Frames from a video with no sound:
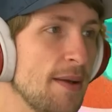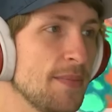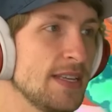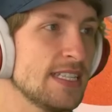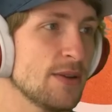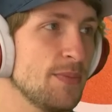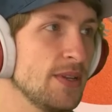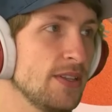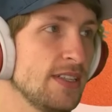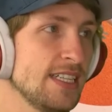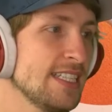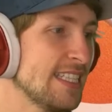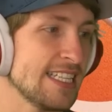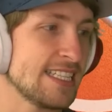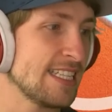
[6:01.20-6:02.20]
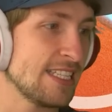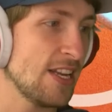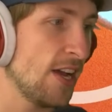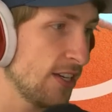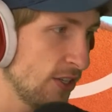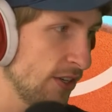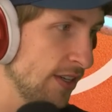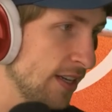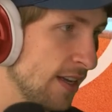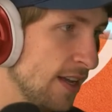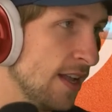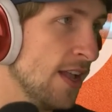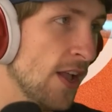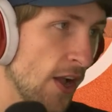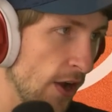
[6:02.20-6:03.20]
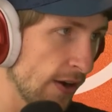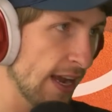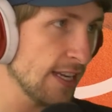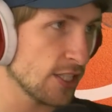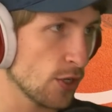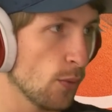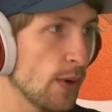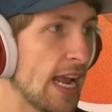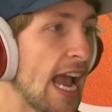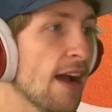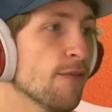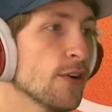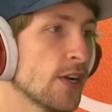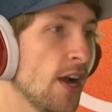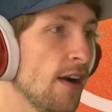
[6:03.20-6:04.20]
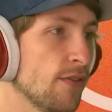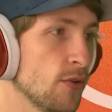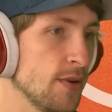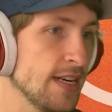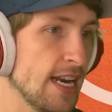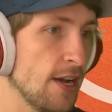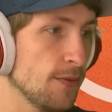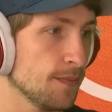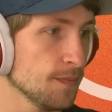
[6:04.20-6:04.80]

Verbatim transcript: these abilities. This is not good. Okay, so we have recovery now.